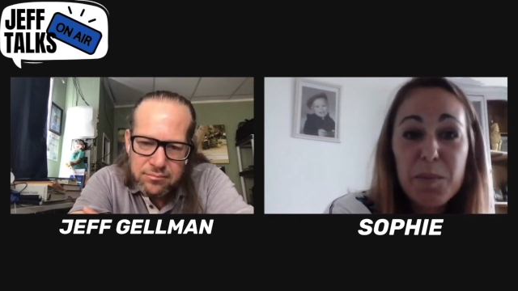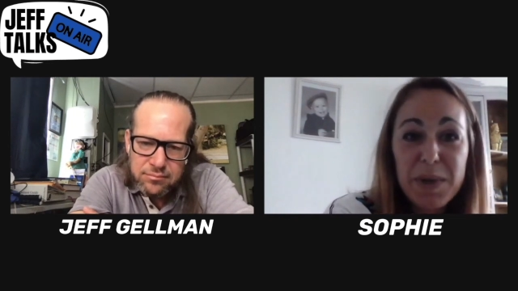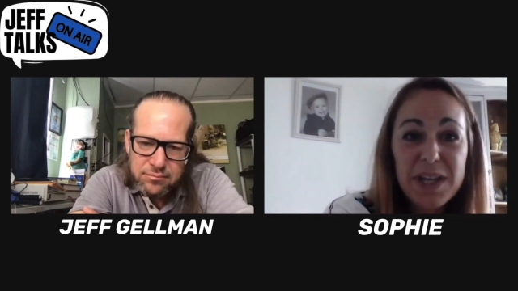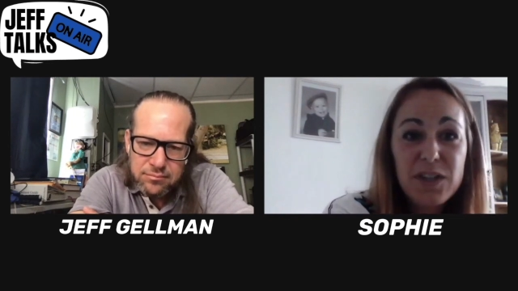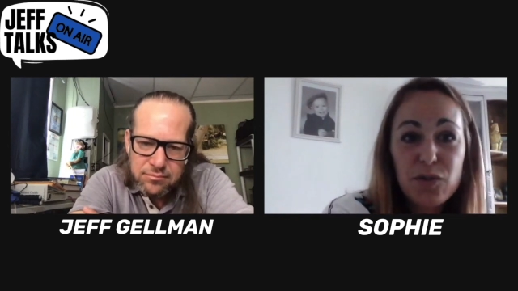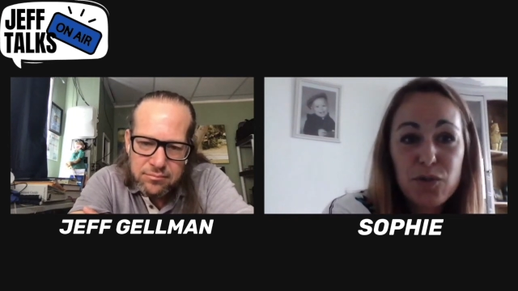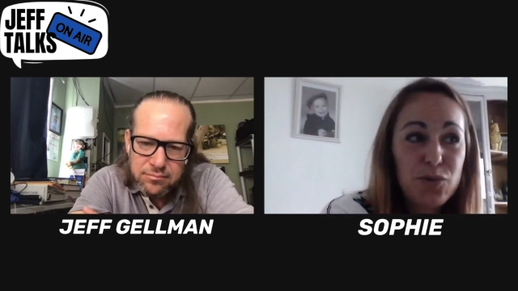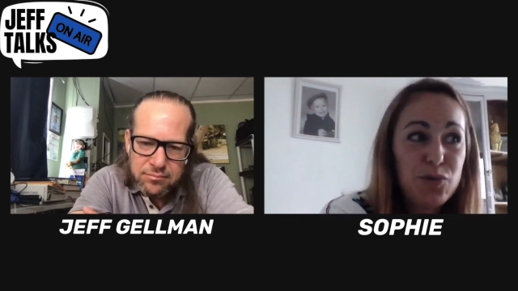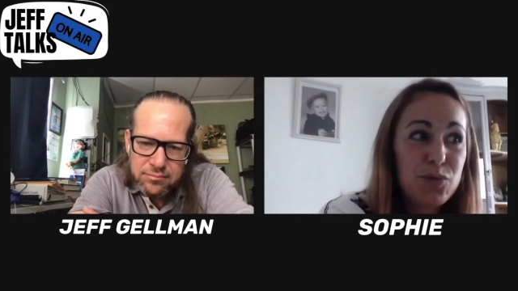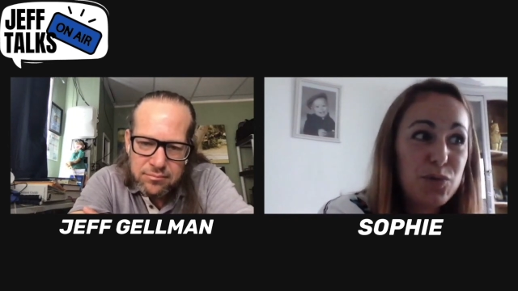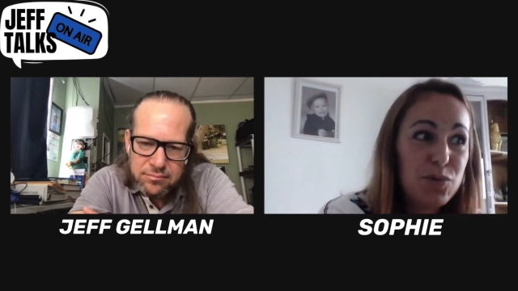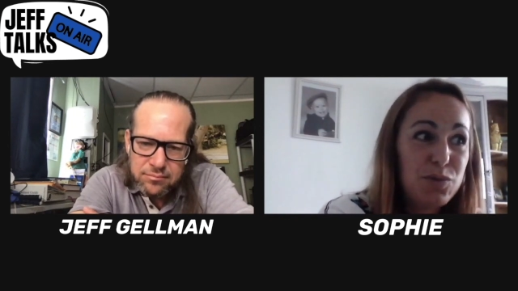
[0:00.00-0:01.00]
Speaker 1: me to
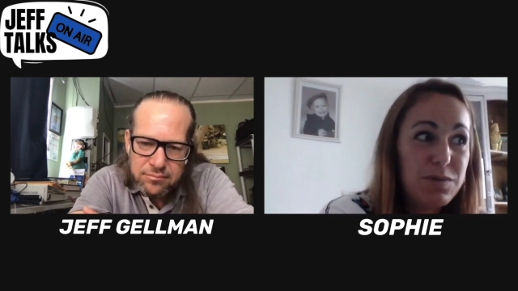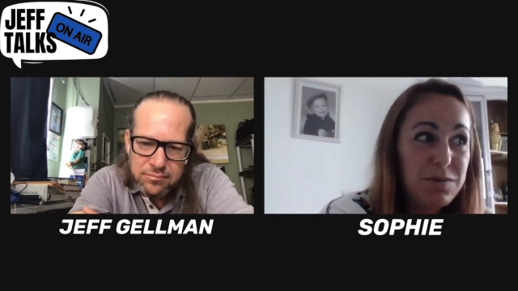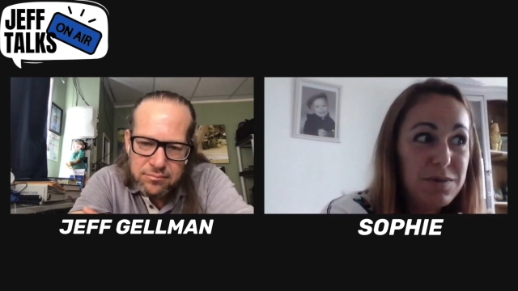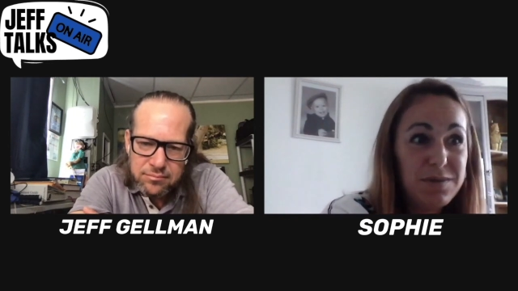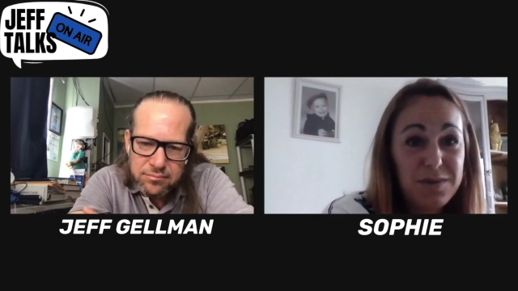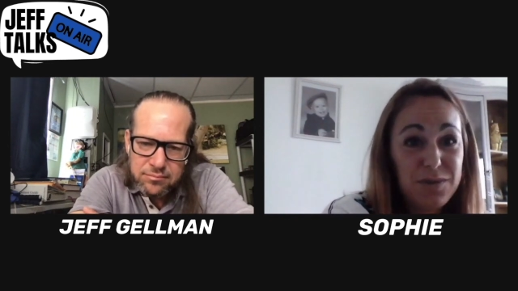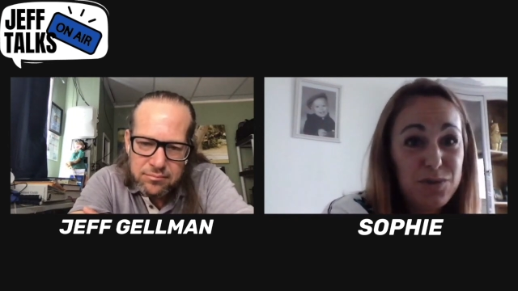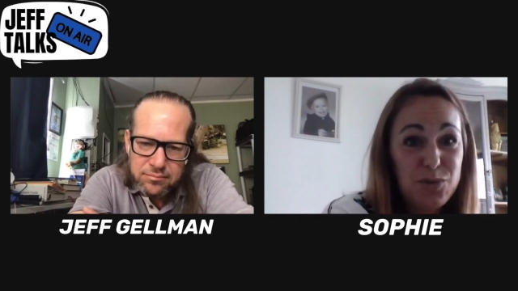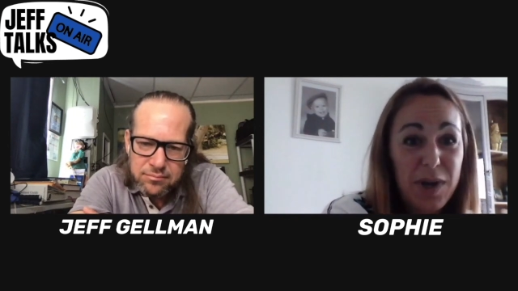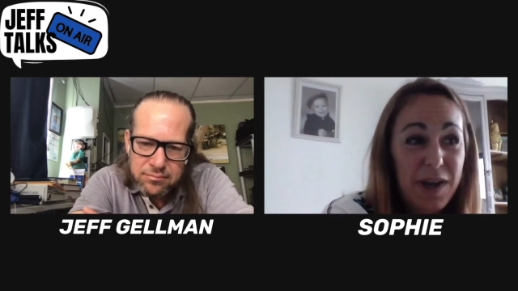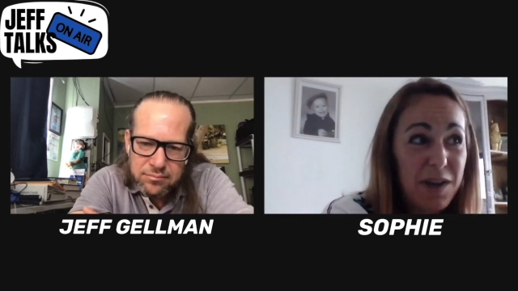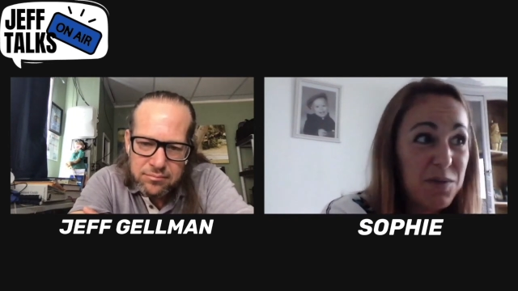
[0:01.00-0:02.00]
do to
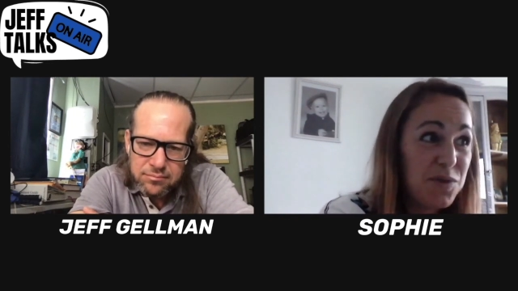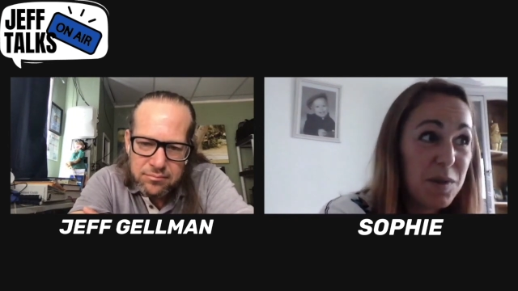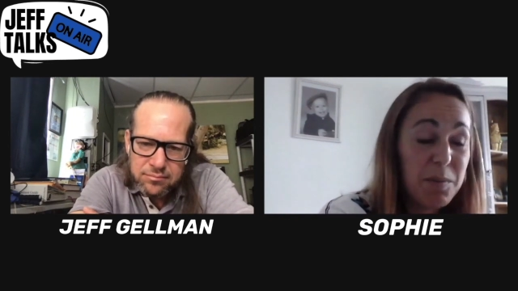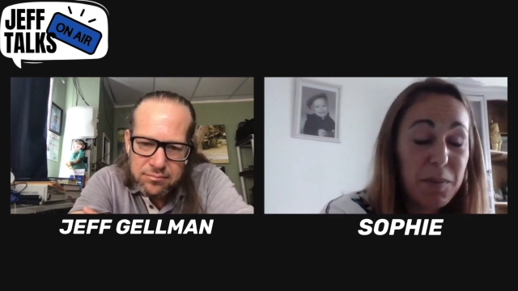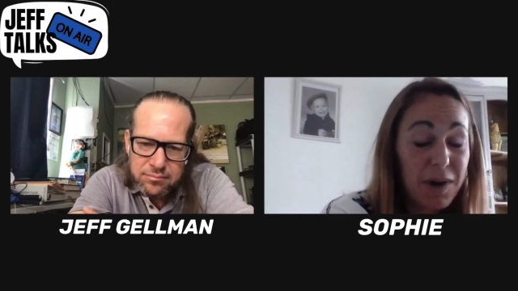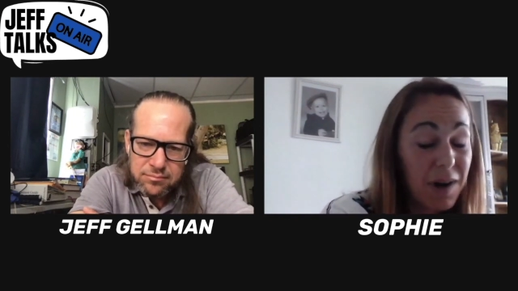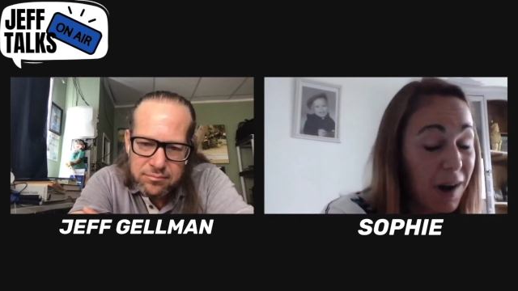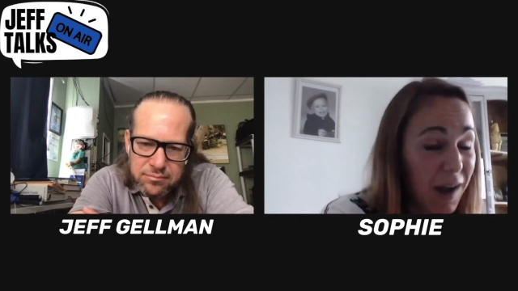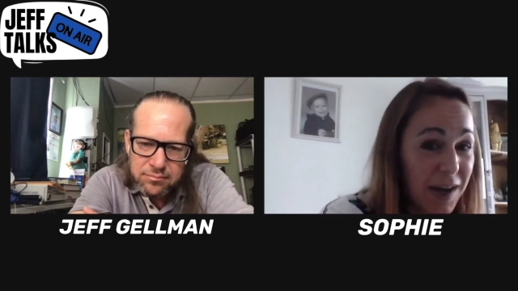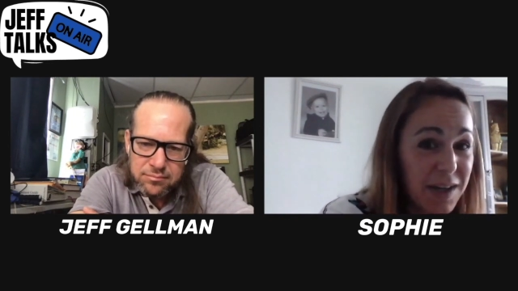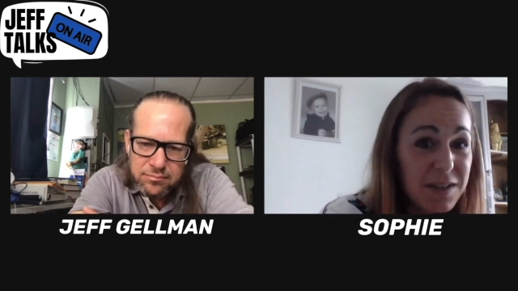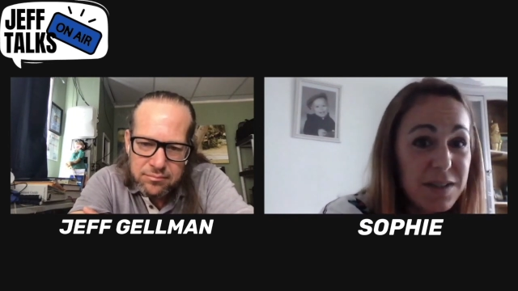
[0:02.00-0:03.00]
have some
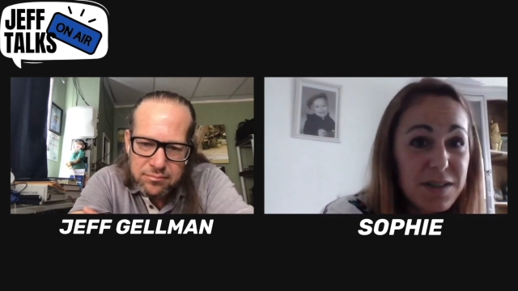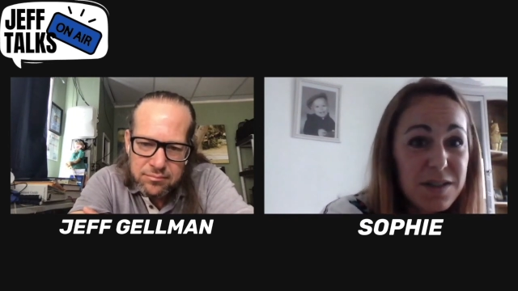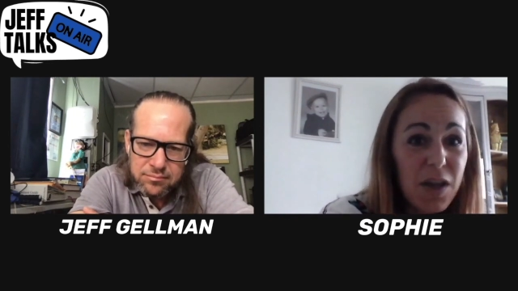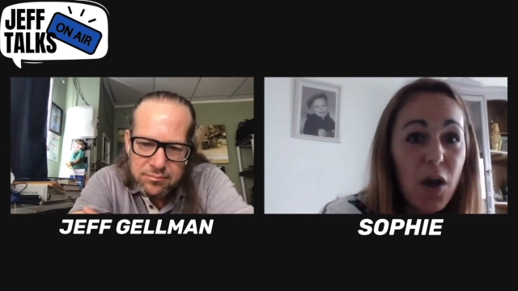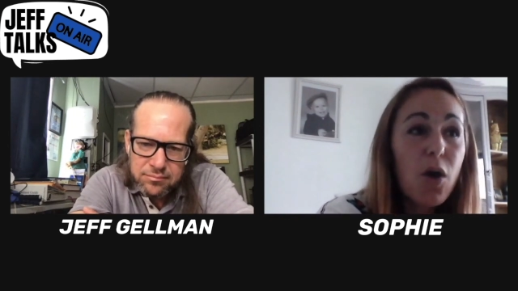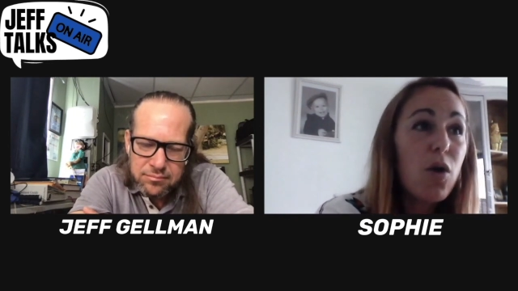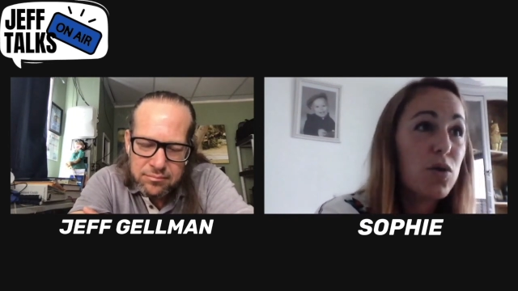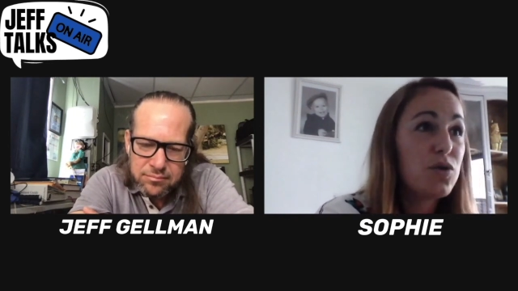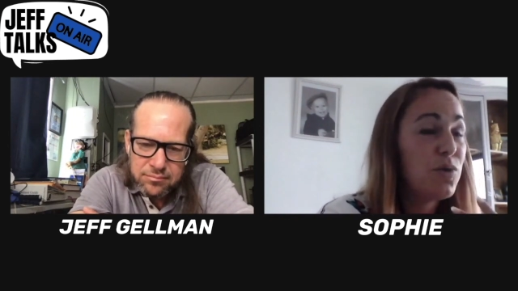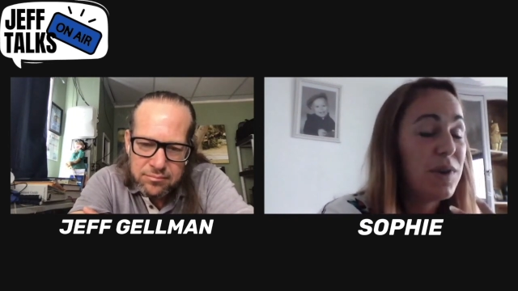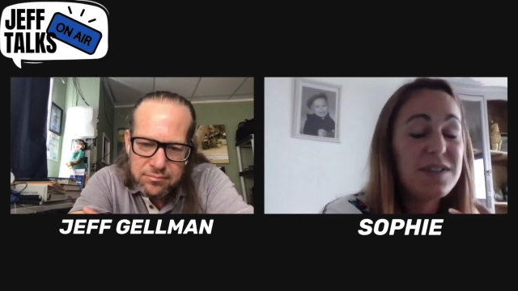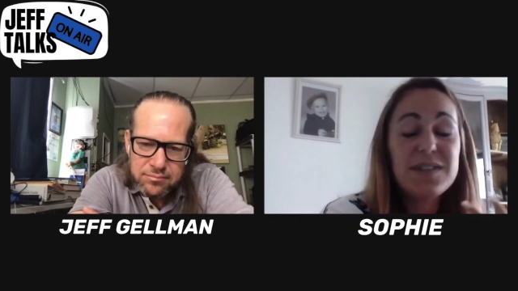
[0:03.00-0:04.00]
clients or do i
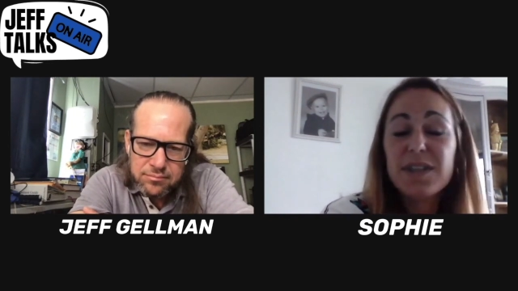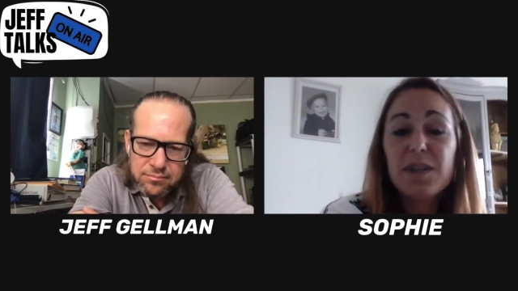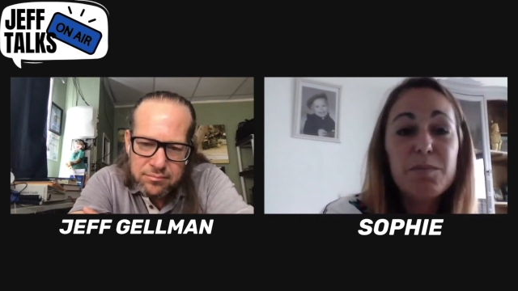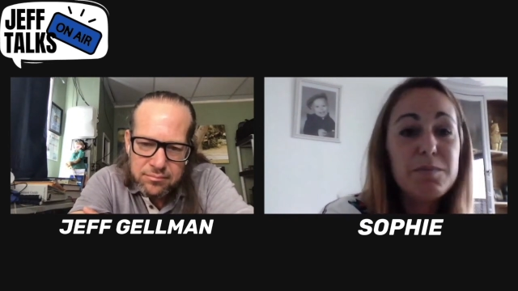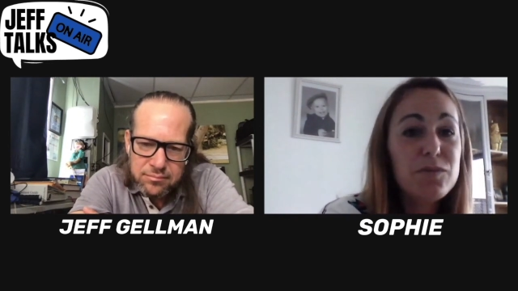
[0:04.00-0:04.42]
still need